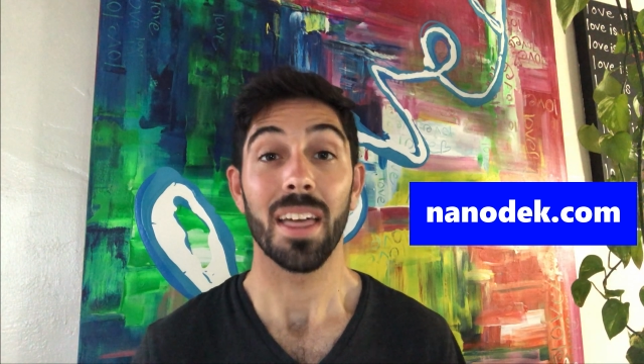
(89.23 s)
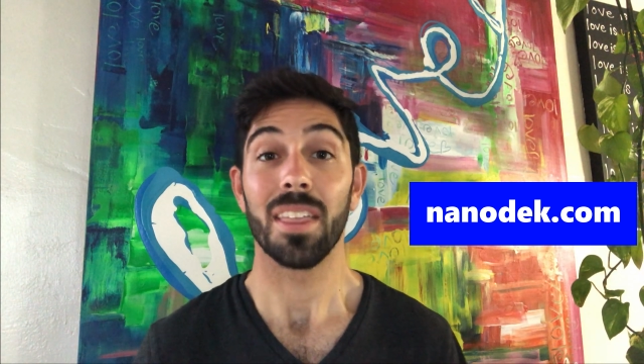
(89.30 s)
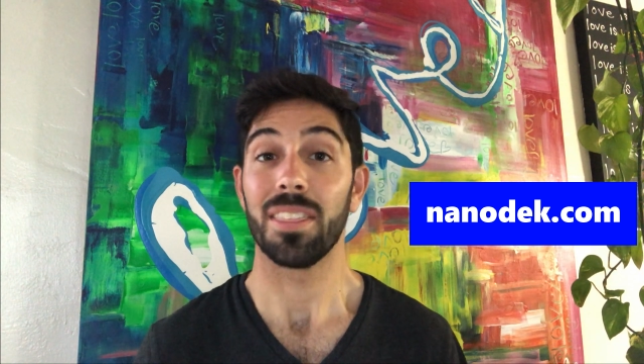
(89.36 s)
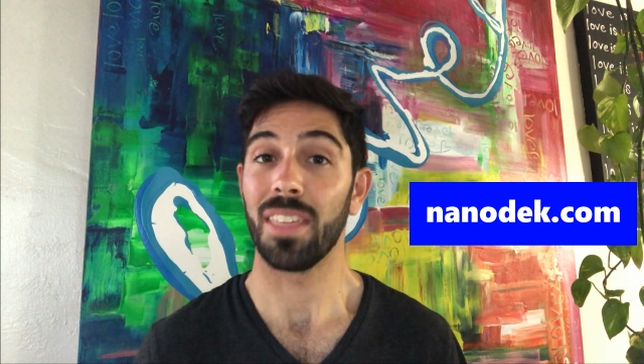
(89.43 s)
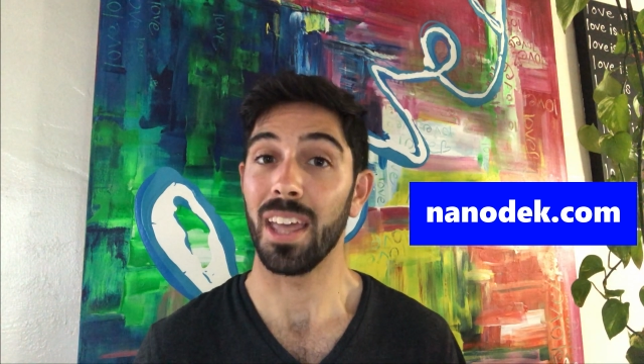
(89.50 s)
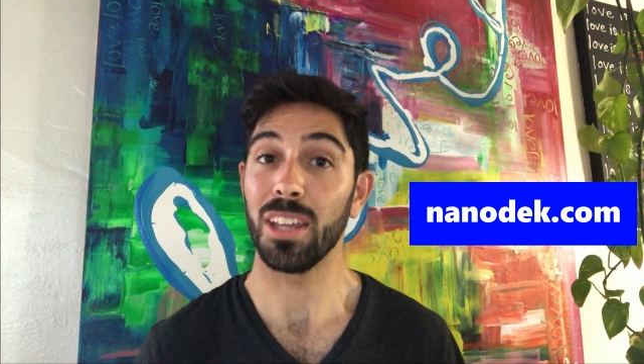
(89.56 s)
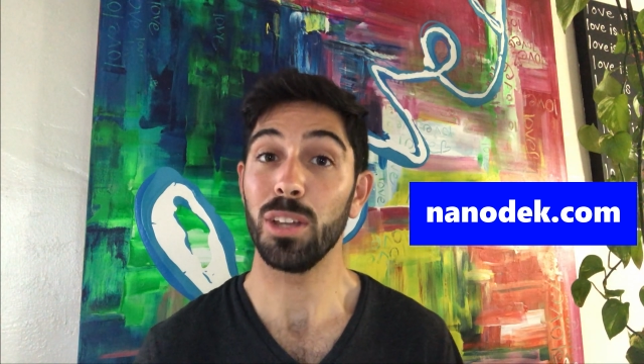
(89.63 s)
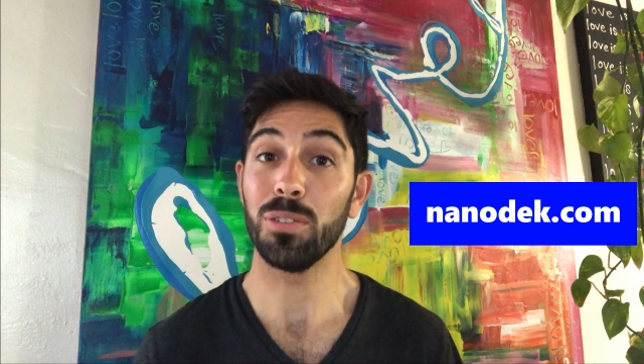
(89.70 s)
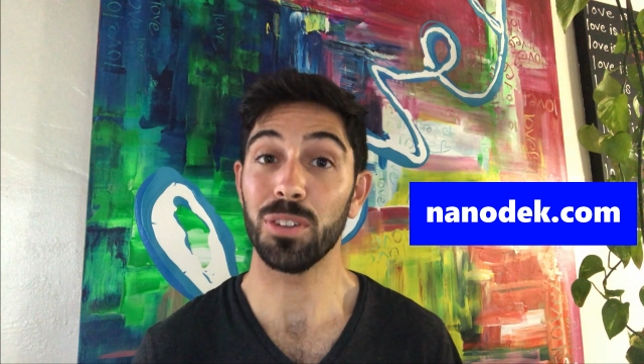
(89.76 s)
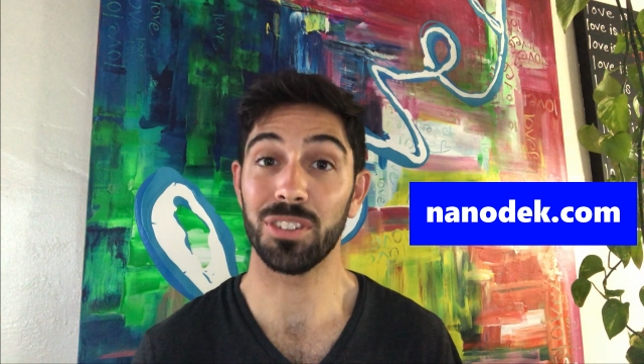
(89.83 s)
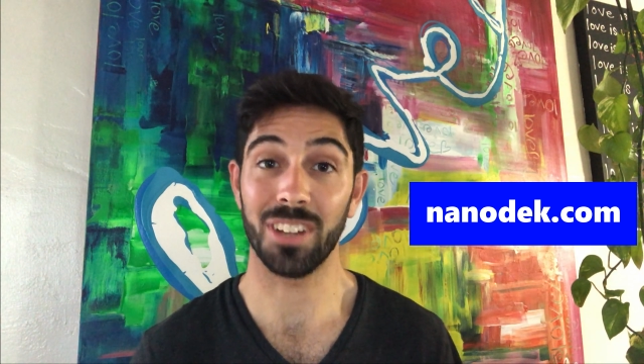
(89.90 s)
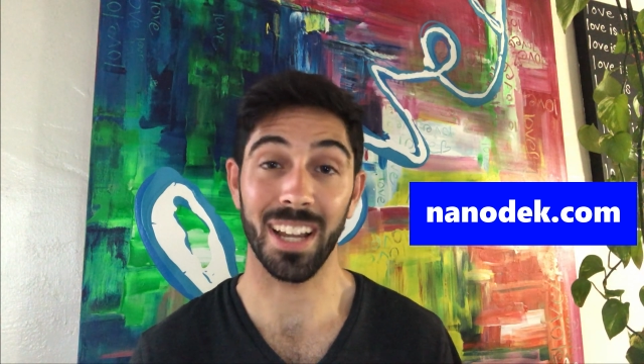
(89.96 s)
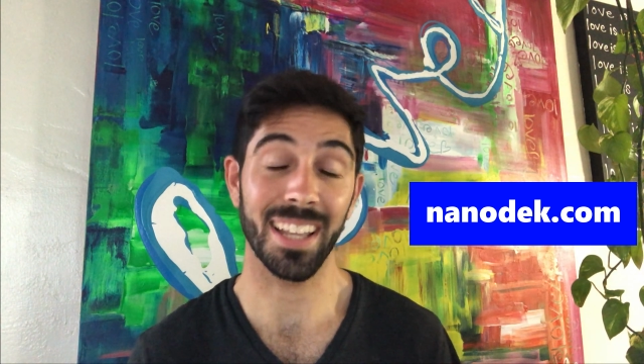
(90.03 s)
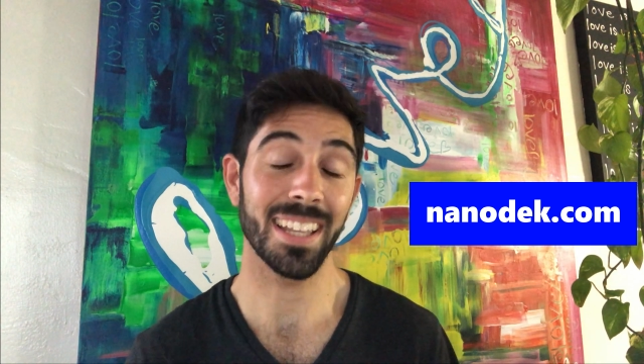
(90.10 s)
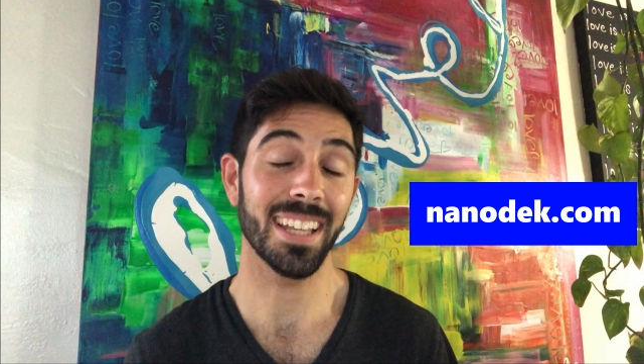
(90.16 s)
Thank you for
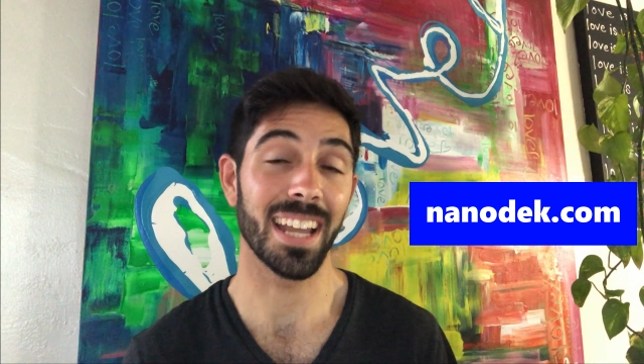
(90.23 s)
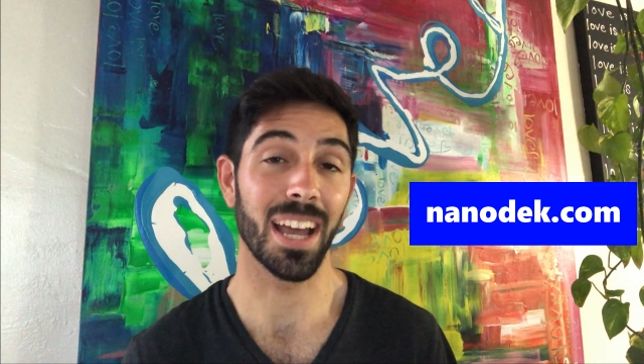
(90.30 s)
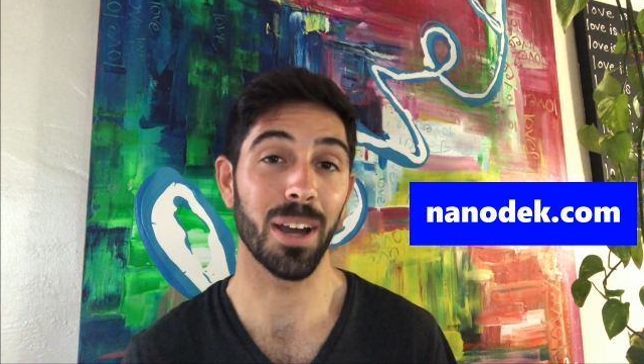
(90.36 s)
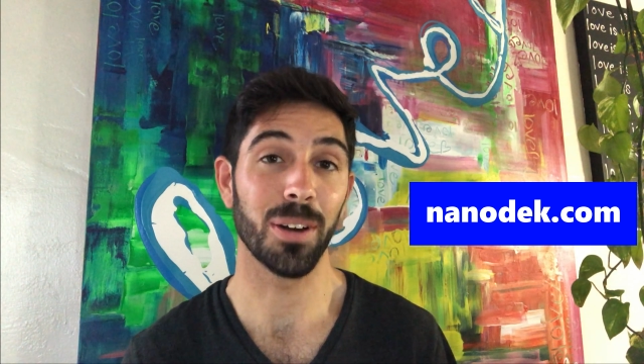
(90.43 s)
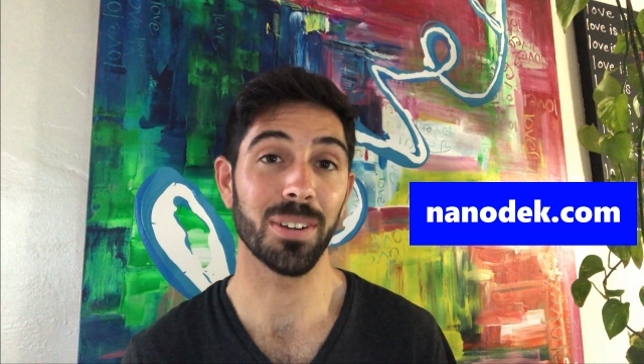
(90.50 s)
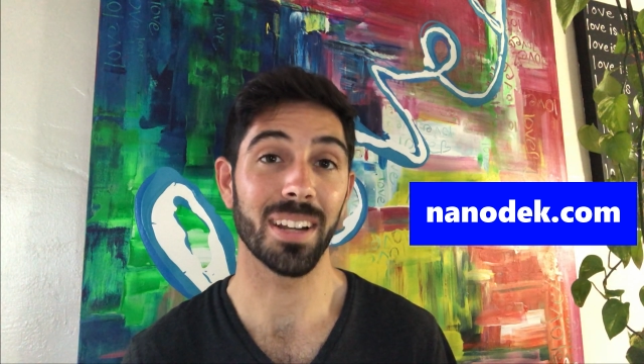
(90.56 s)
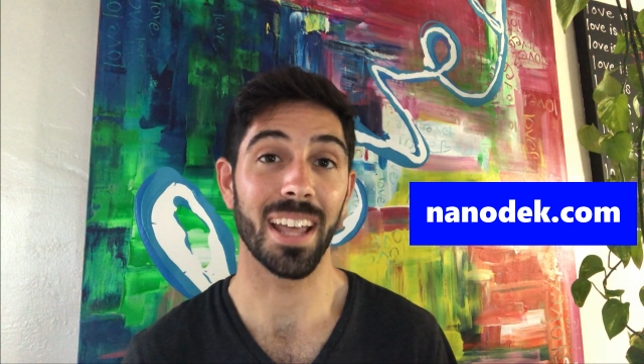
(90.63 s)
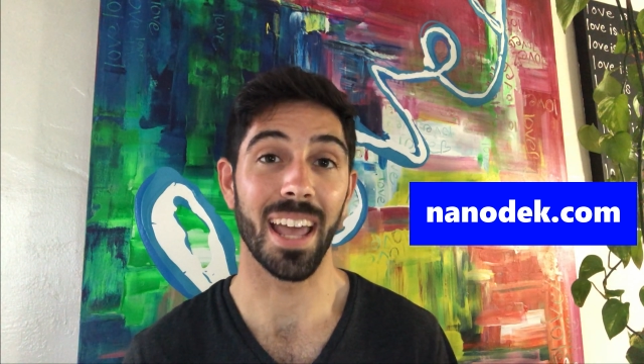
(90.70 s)
checking it out,